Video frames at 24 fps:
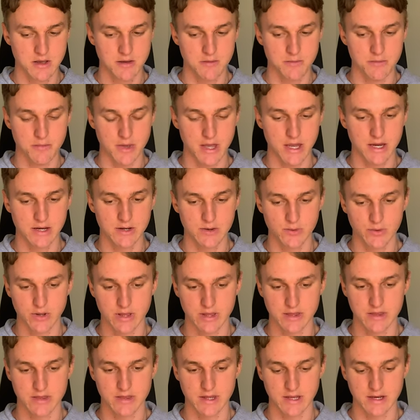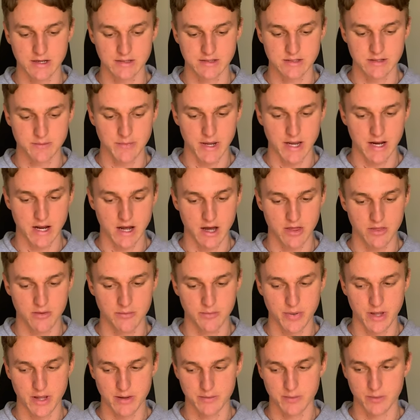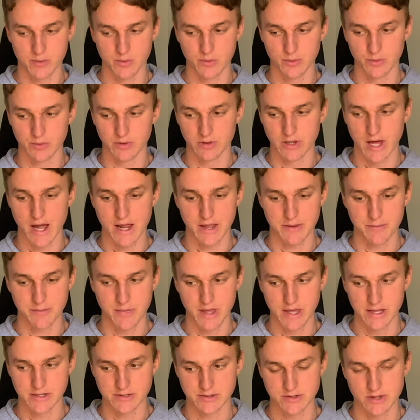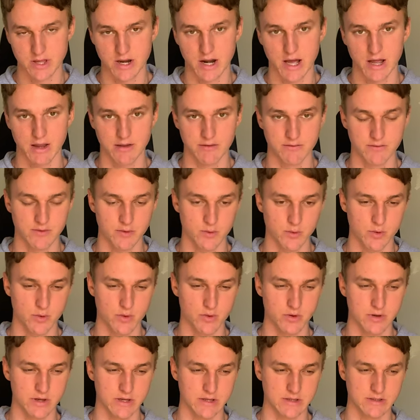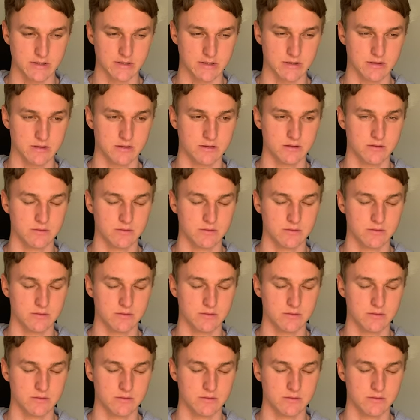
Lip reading: me doing things to make other people like me so that I can feel good isn't